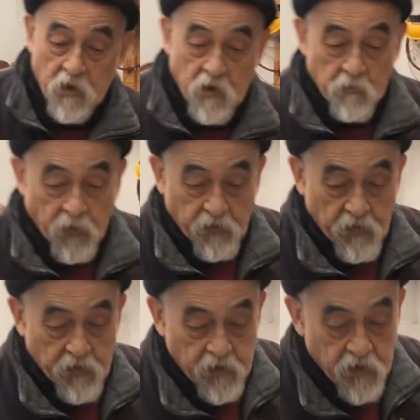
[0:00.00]
But
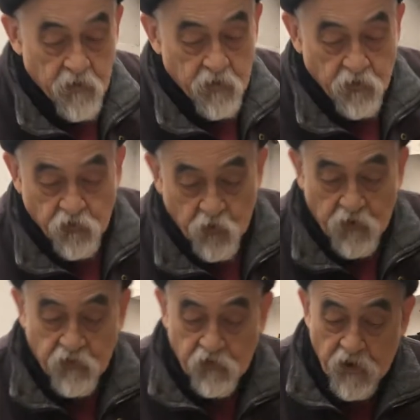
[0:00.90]
here, as you can
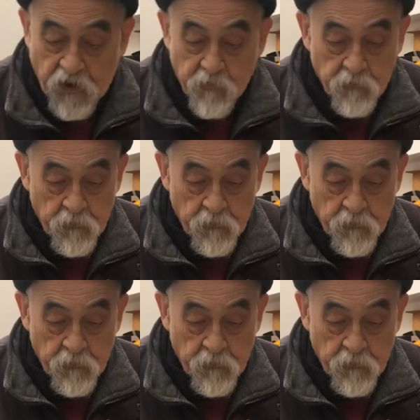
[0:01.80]
see,